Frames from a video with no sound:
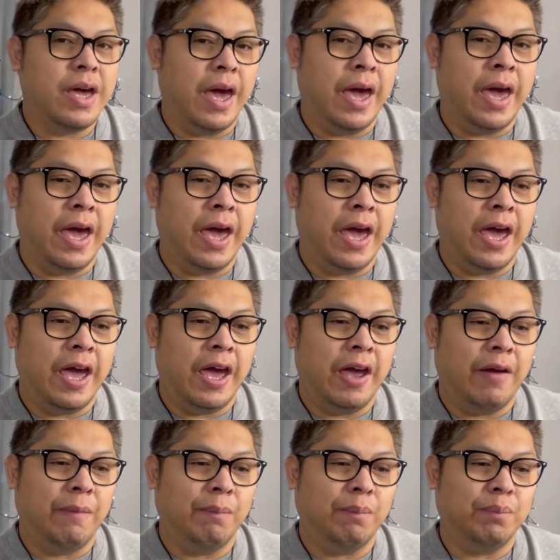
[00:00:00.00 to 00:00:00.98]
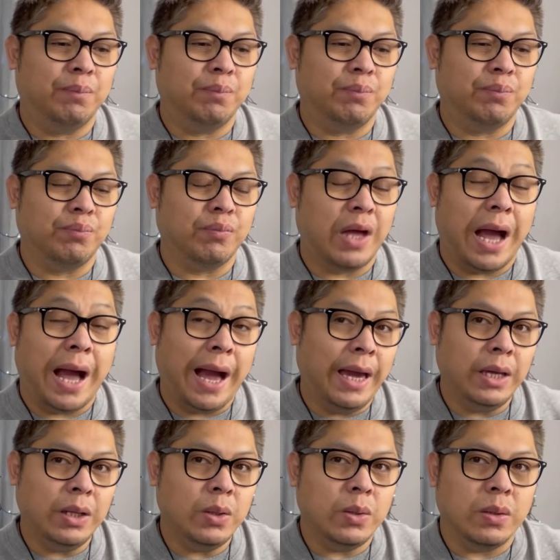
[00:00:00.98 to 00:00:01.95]
um,
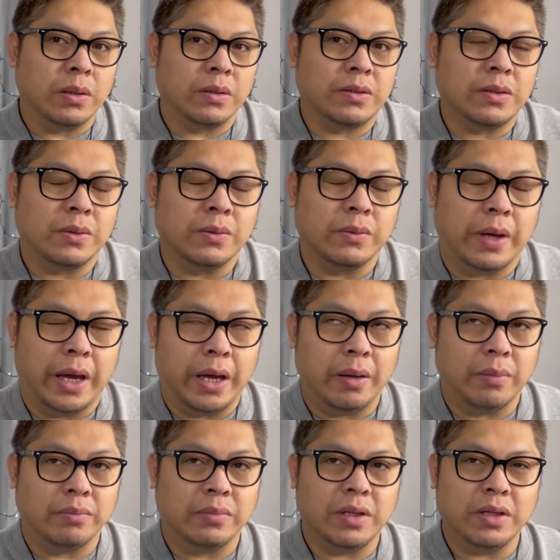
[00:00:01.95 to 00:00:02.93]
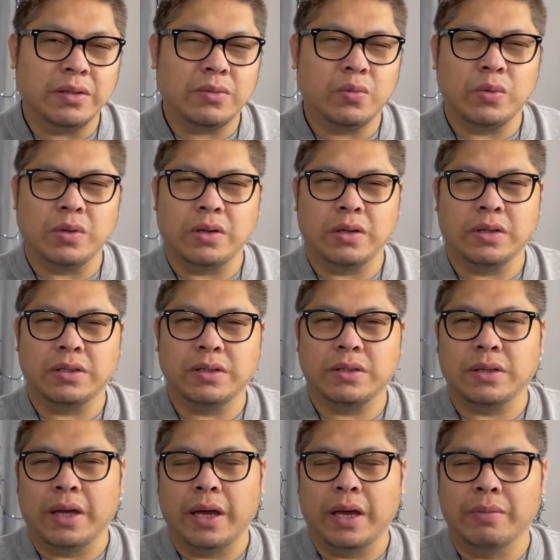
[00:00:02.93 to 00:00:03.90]
idol. So um, this
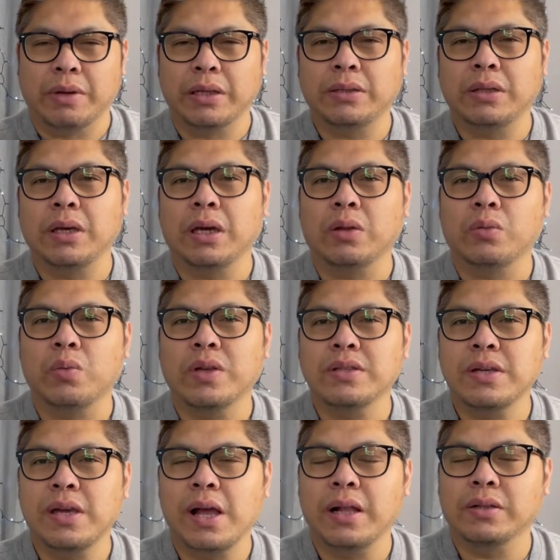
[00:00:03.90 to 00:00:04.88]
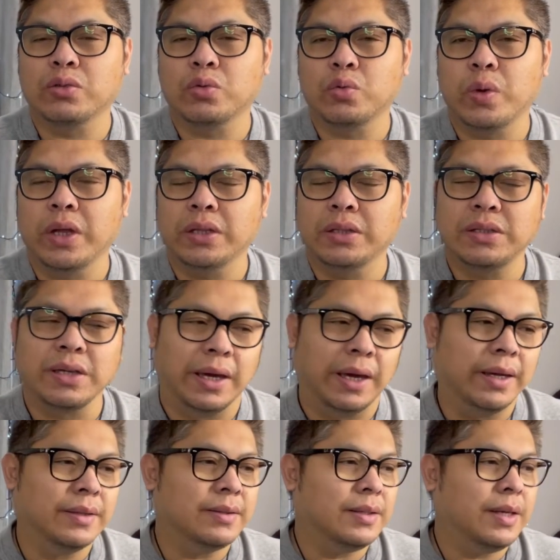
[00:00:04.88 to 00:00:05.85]
was, um, I think it was held
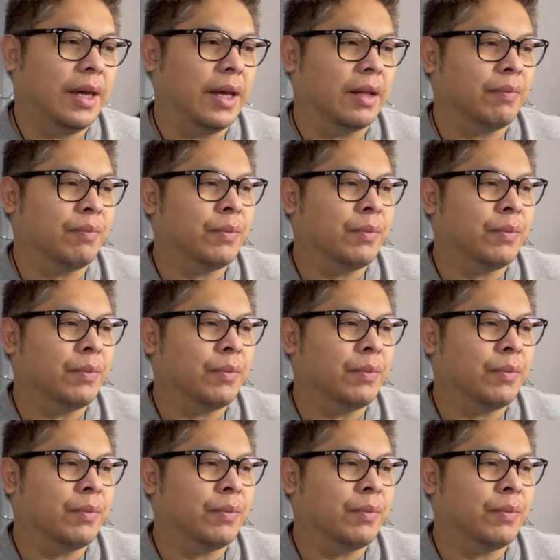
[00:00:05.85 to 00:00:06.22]
2018